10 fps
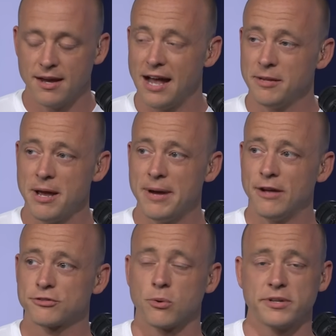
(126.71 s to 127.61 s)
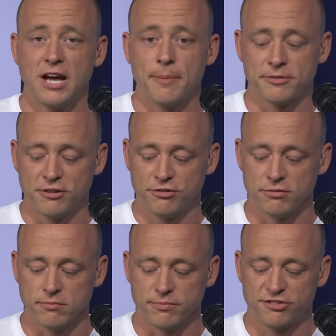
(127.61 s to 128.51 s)
Alabama outscoring the
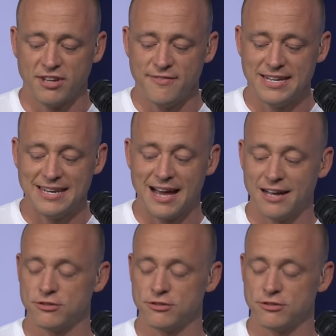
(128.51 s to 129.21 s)
opposition 79